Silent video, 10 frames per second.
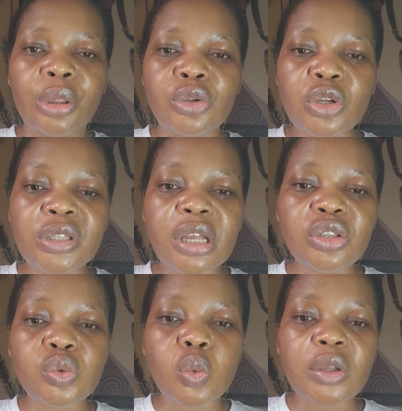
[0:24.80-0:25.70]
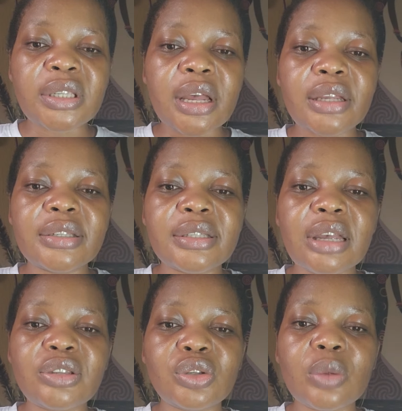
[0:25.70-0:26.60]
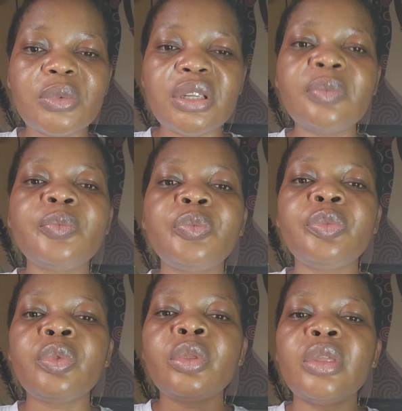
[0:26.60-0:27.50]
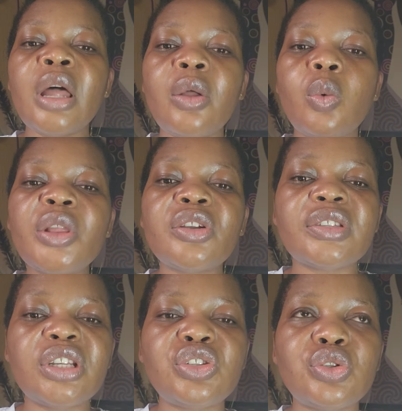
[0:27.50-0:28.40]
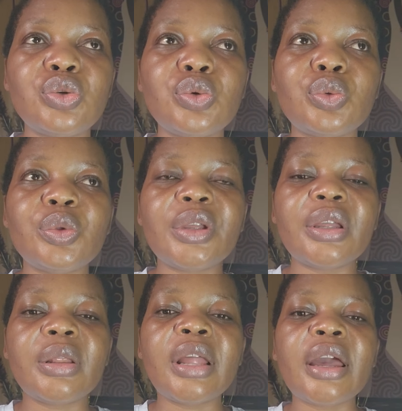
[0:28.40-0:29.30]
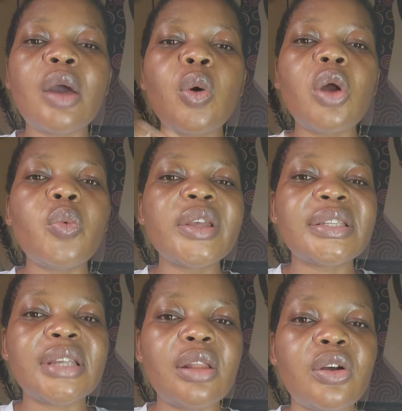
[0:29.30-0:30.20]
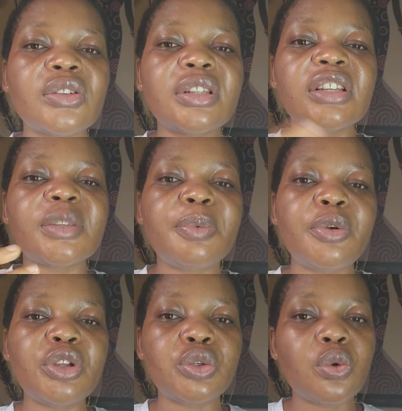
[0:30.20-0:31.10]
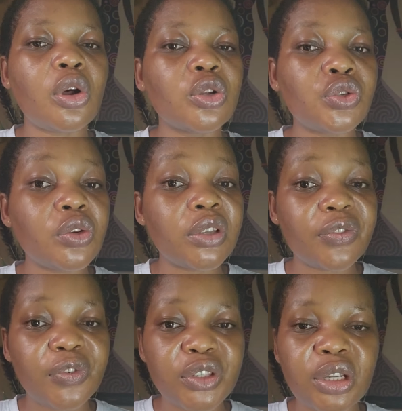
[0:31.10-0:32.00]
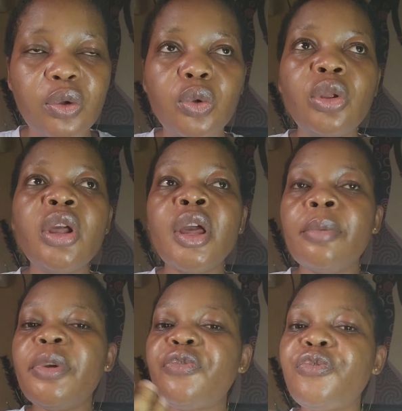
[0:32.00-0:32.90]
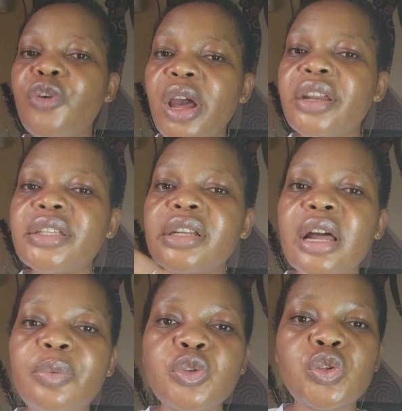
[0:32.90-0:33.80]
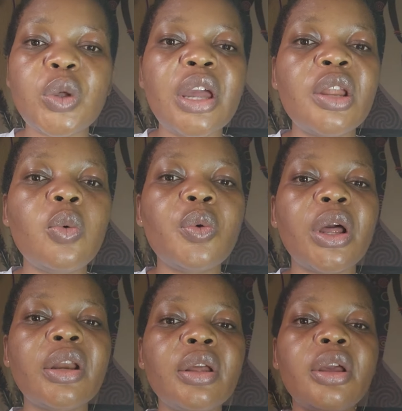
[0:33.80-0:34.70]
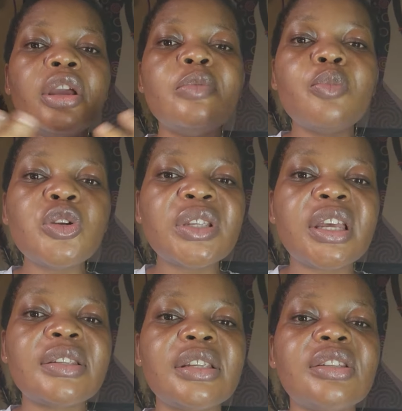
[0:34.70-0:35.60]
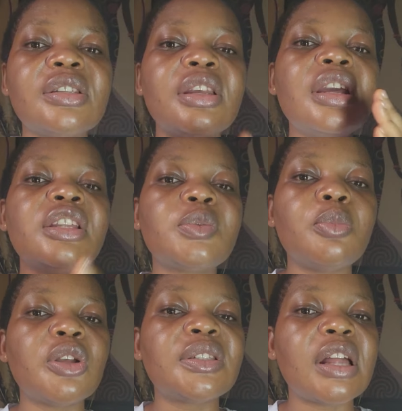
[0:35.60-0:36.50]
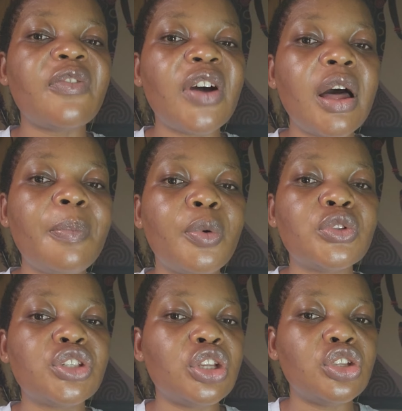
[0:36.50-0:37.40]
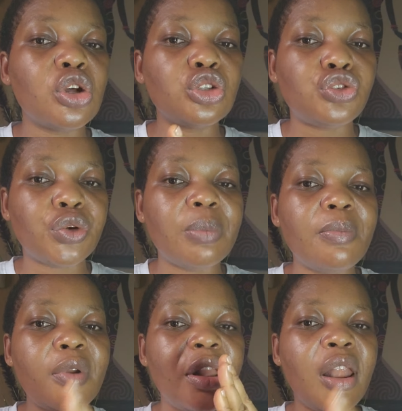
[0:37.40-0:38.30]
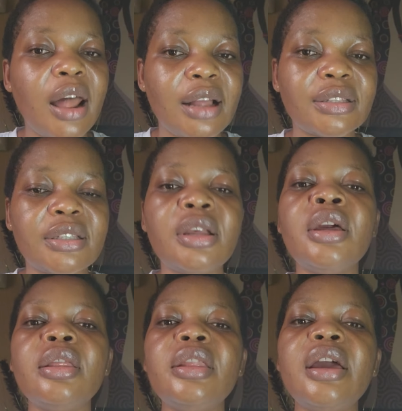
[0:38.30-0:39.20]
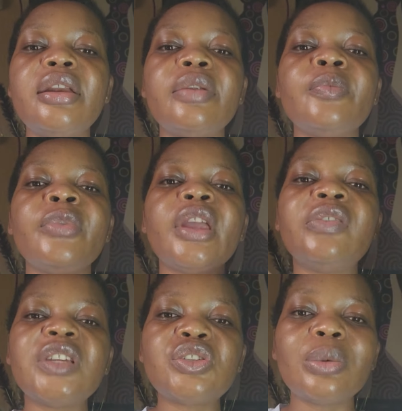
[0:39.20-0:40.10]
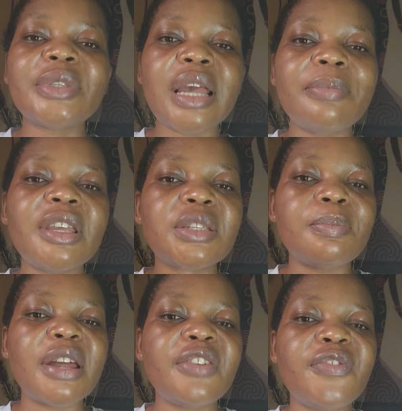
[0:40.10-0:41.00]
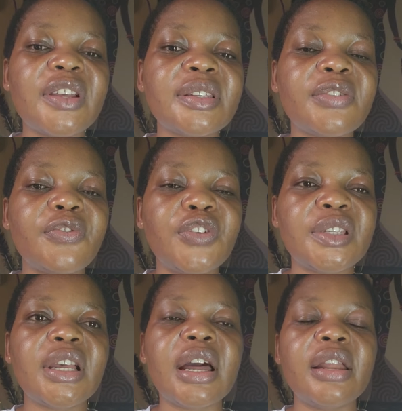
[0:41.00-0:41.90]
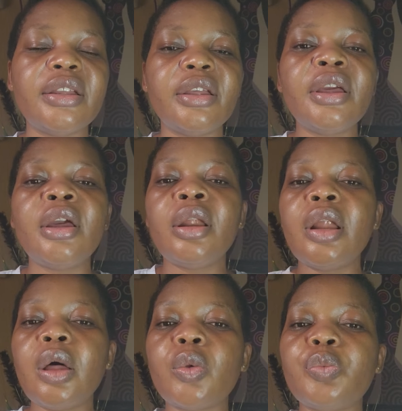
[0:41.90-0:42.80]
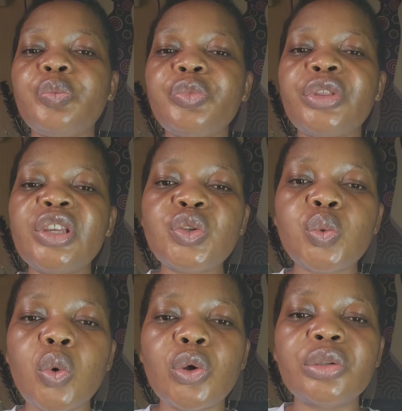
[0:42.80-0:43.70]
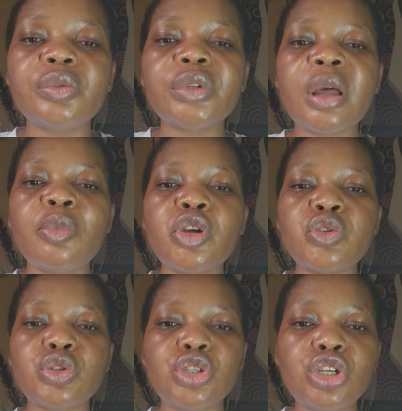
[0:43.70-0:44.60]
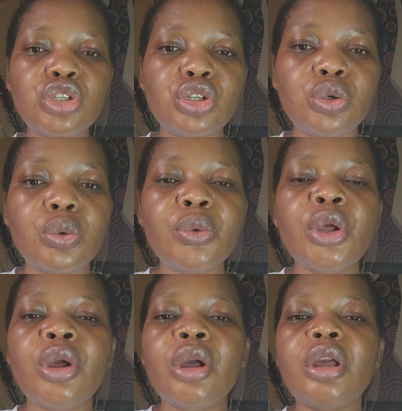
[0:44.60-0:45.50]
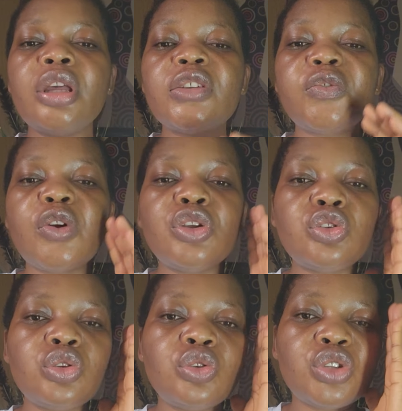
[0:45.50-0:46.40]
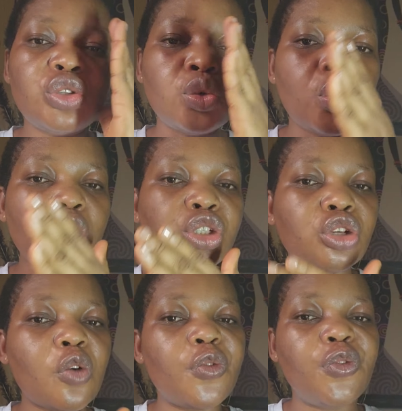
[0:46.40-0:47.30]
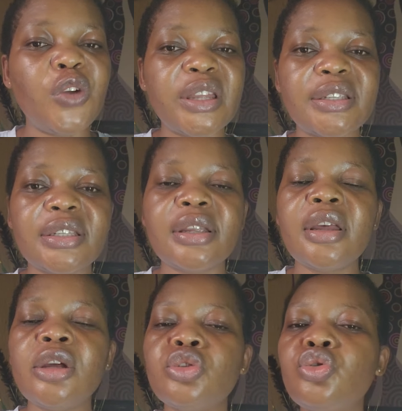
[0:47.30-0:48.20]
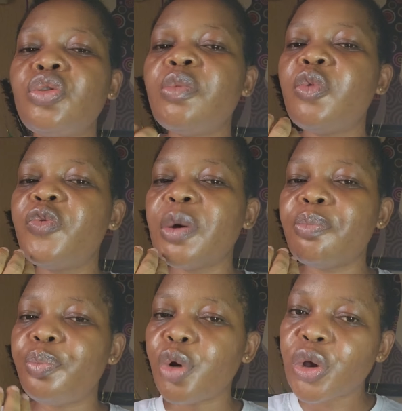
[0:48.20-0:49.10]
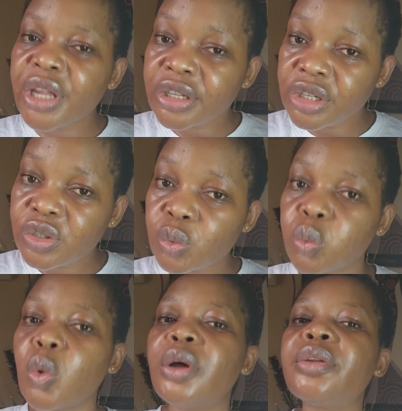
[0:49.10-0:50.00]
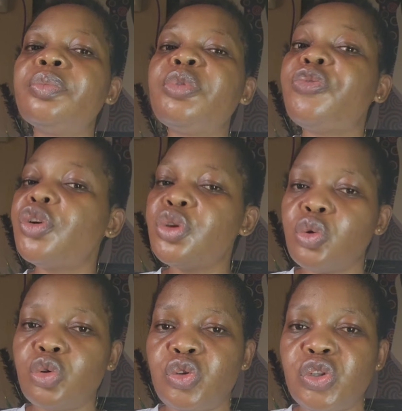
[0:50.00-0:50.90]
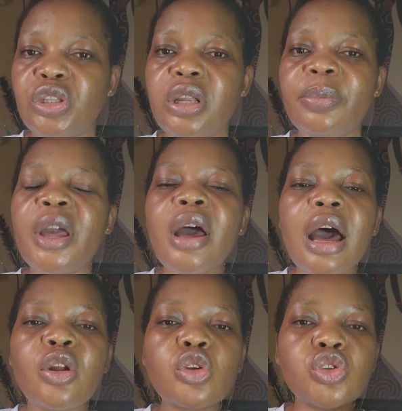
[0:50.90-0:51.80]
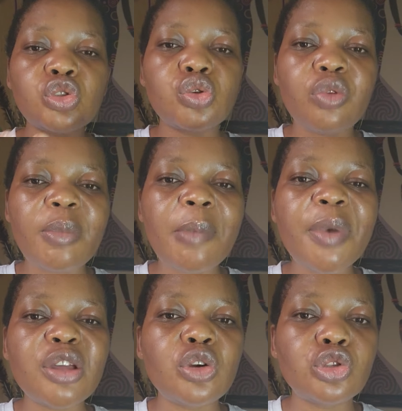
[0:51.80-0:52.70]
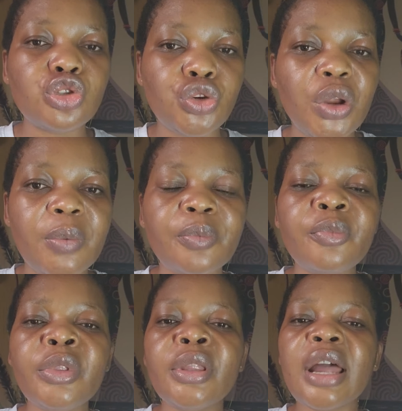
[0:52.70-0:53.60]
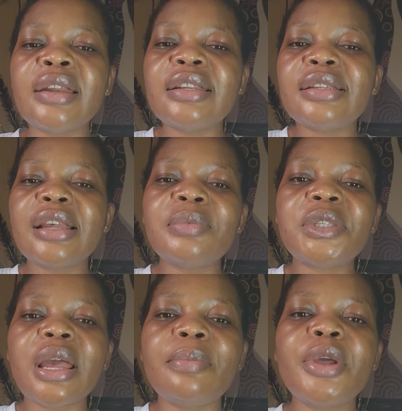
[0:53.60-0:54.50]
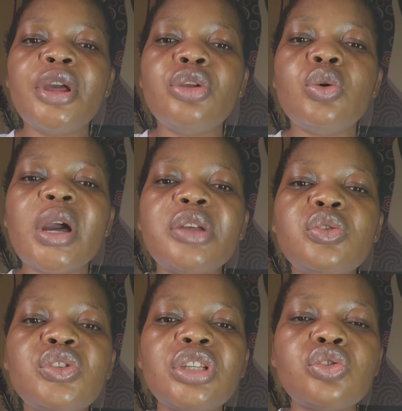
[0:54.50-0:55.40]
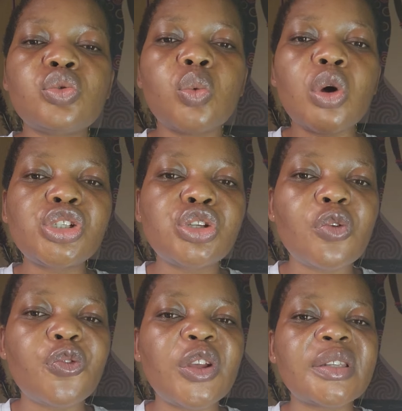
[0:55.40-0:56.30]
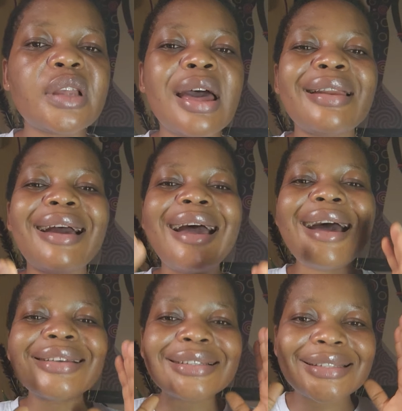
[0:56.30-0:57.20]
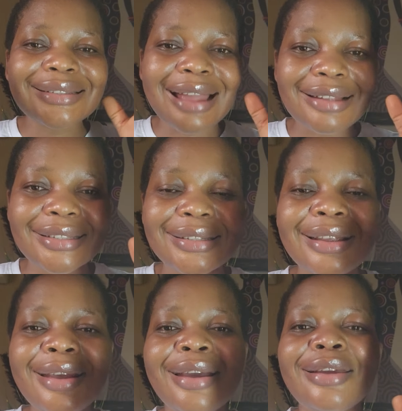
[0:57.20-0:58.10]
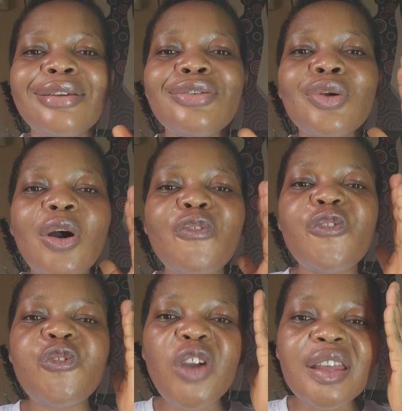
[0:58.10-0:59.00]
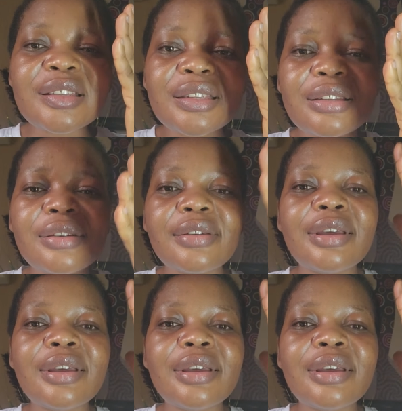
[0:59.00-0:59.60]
Just get water inside something. Now, what does this do? Like I always tell us, the spiritual controls the physical. Before anything happens to anyone, in most cases, it must have happened in your dream land. Then, after some time, it manifests physically. Now, this one I'm going to teach you is for you to use it to wash your face, to remove blockages, one, before you go to sleep, and also to remember your dream. At the same time, you can use it to wash your face and ask that your face